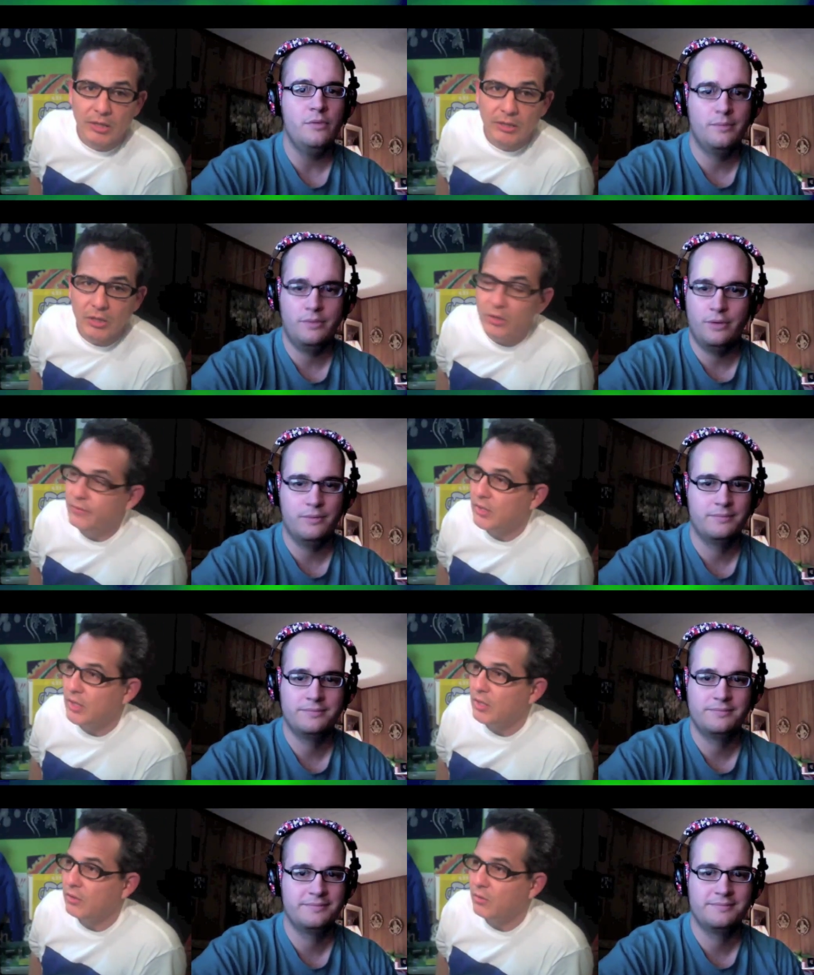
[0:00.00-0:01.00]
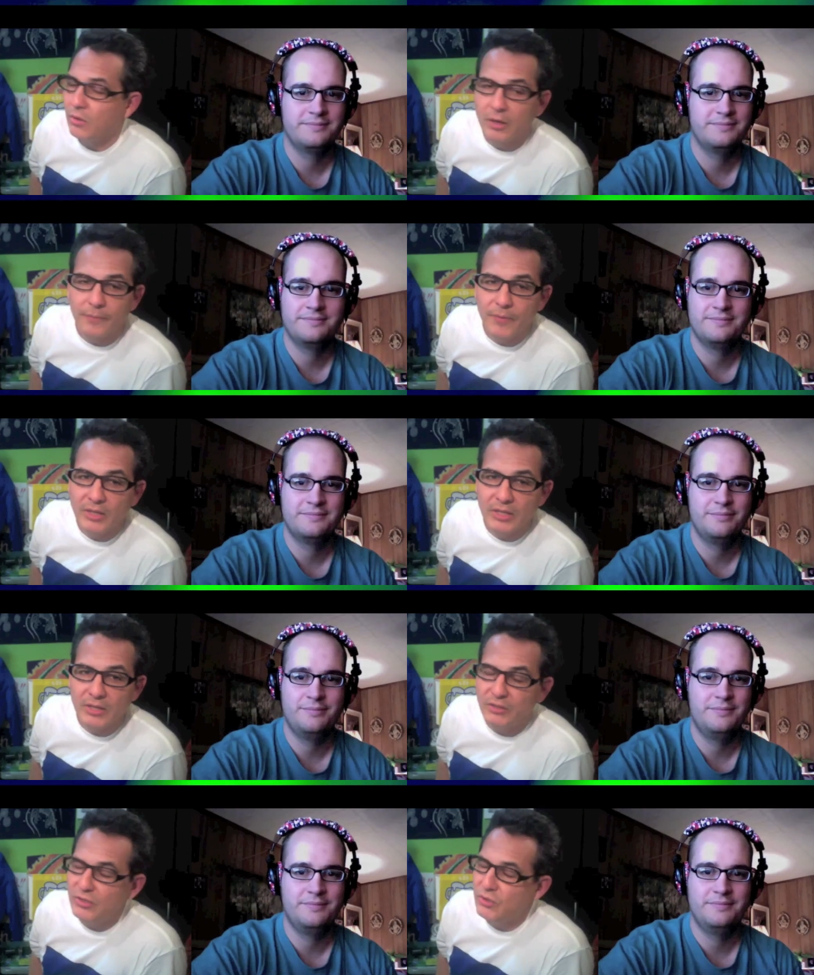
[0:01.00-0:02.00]
Speaker 1: No. Don't even go. Or unless,
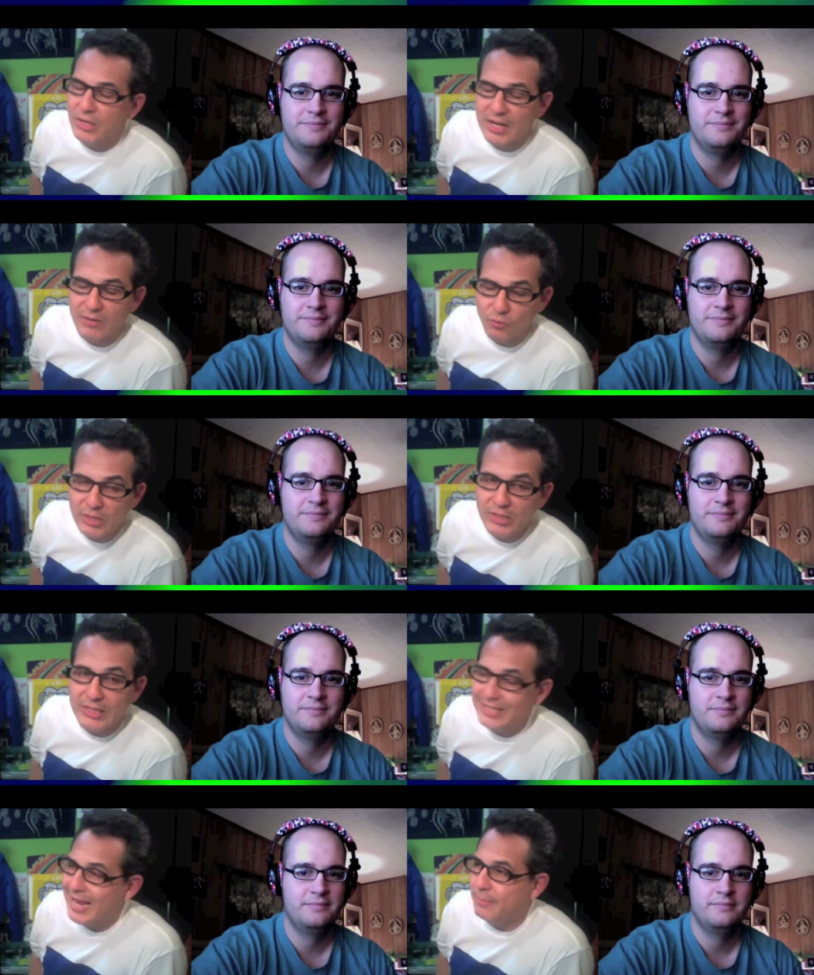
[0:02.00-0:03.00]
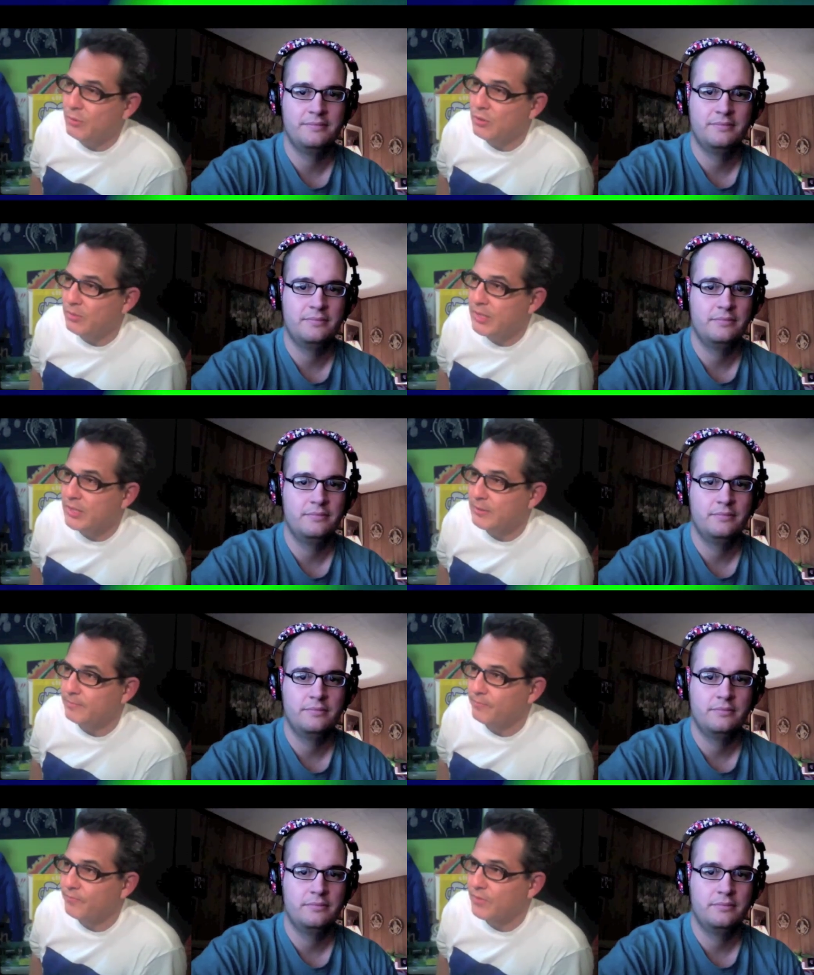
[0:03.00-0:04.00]
unless you got a really damn good
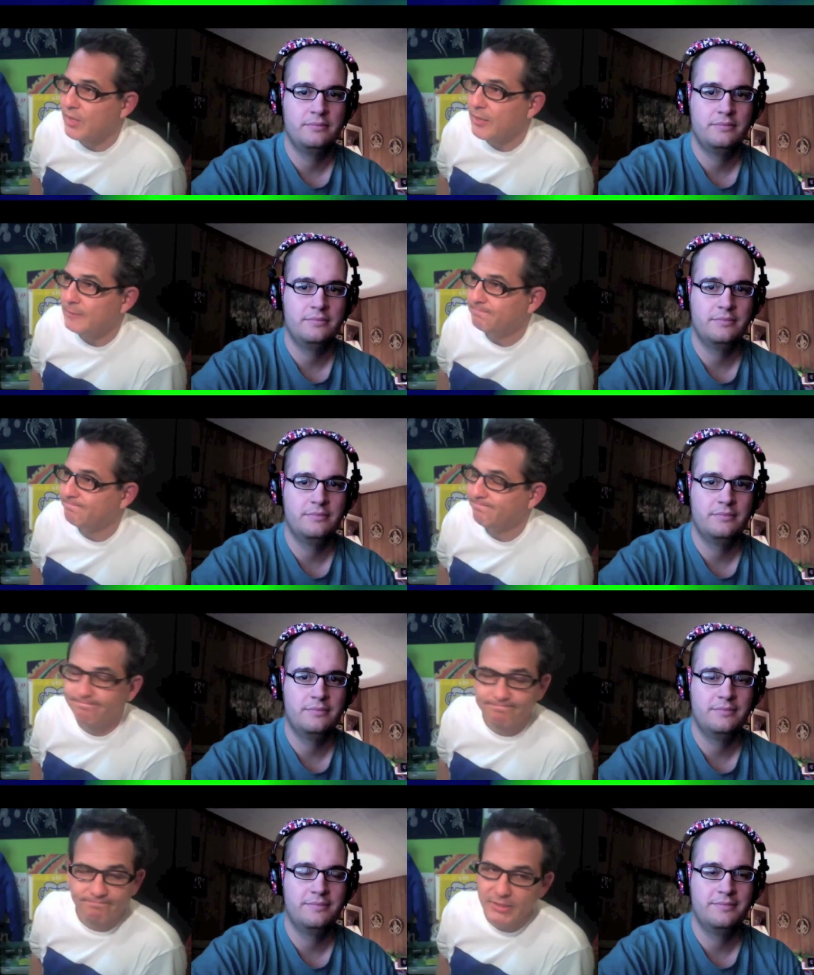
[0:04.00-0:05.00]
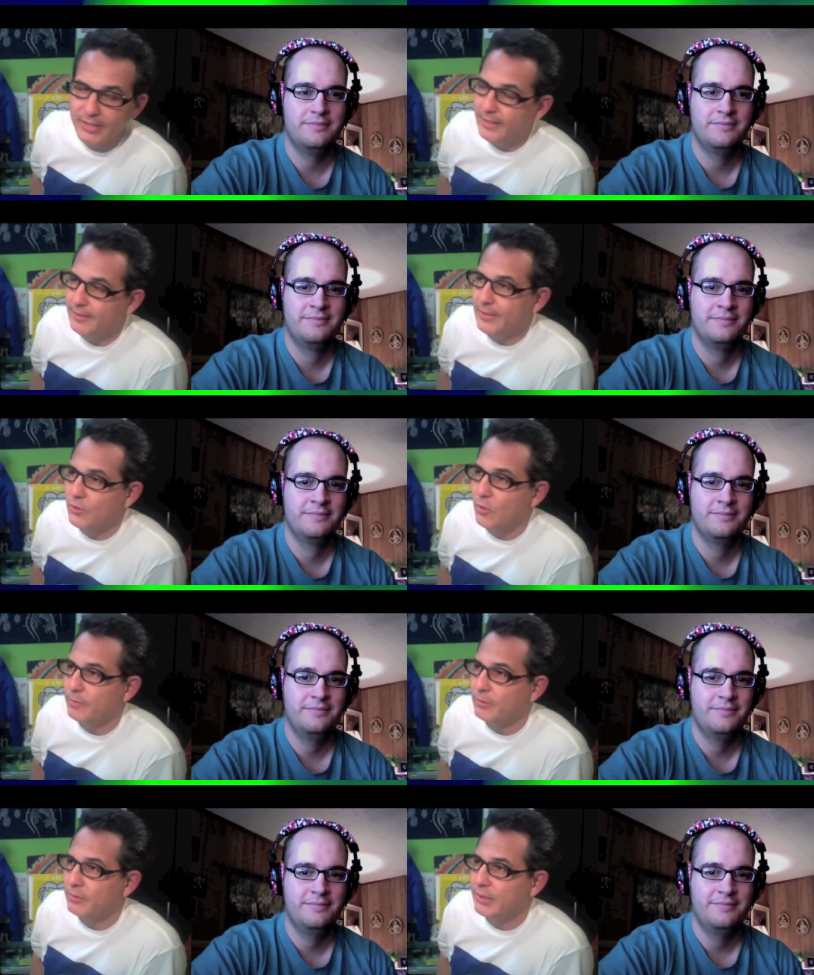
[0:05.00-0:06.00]
reason. Um, yeah, it's
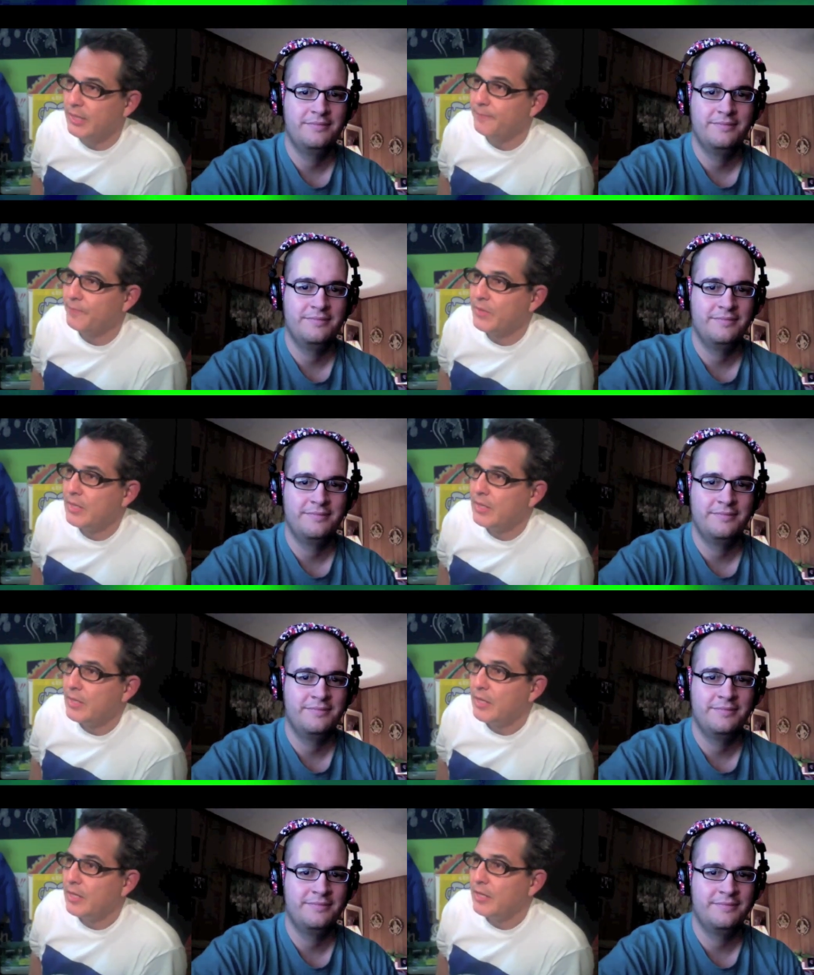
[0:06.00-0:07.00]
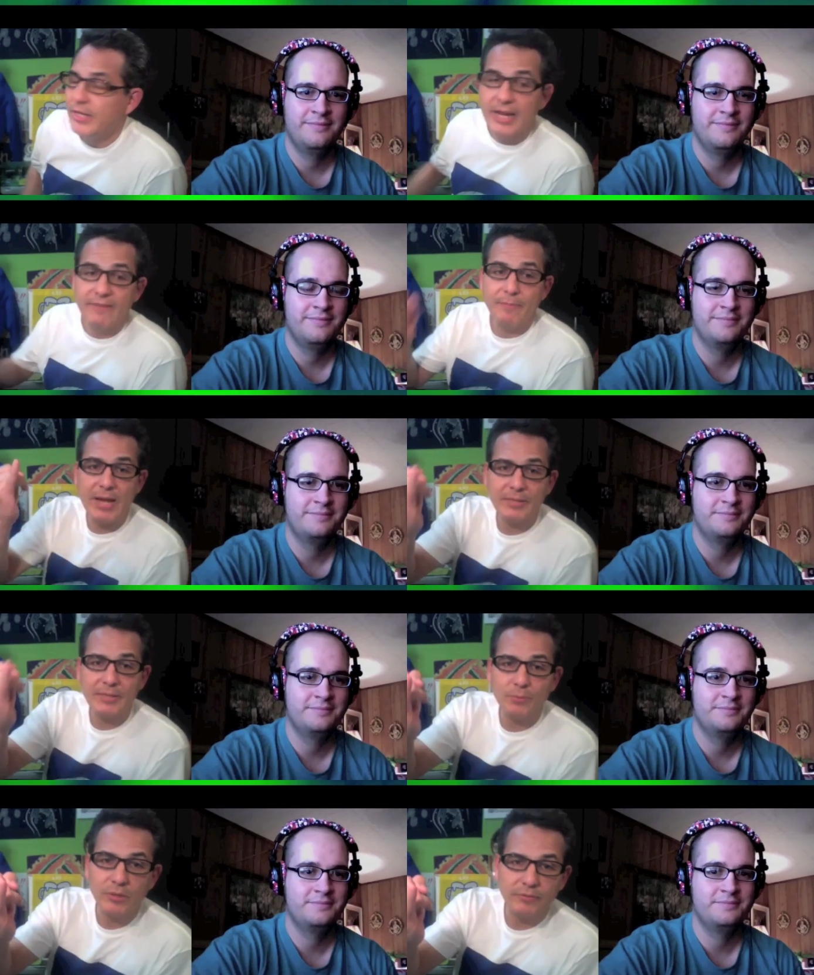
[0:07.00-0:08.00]
horrible to be late. Uh, you got to have a
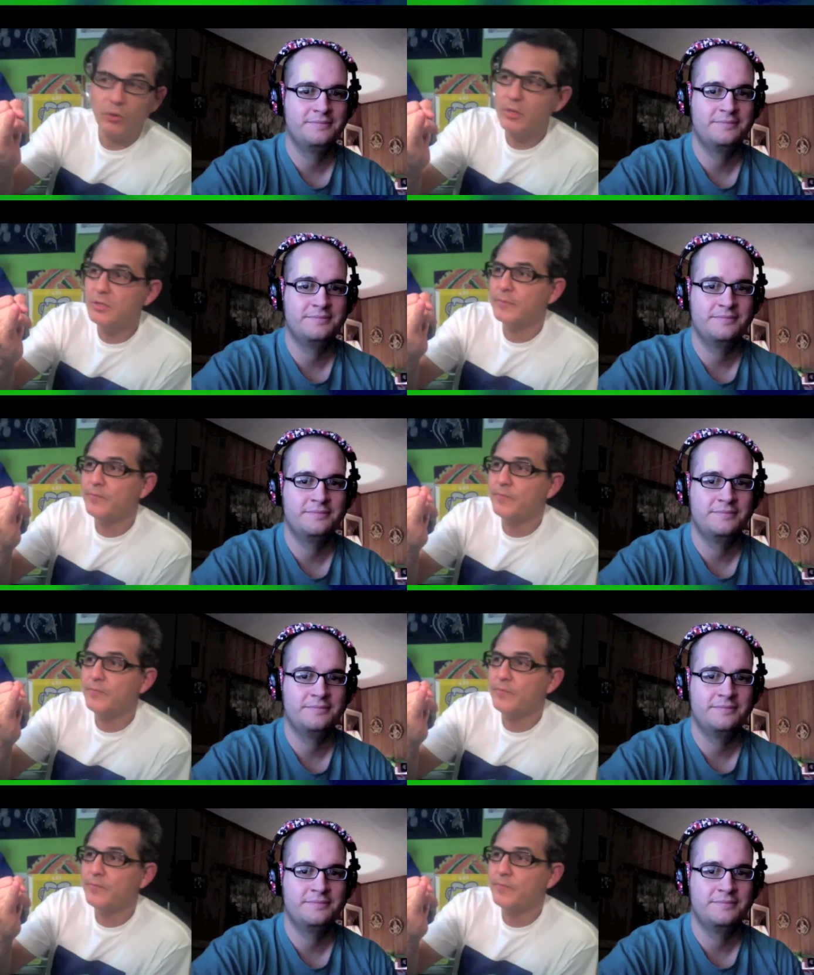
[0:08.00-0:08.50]
passport, of course.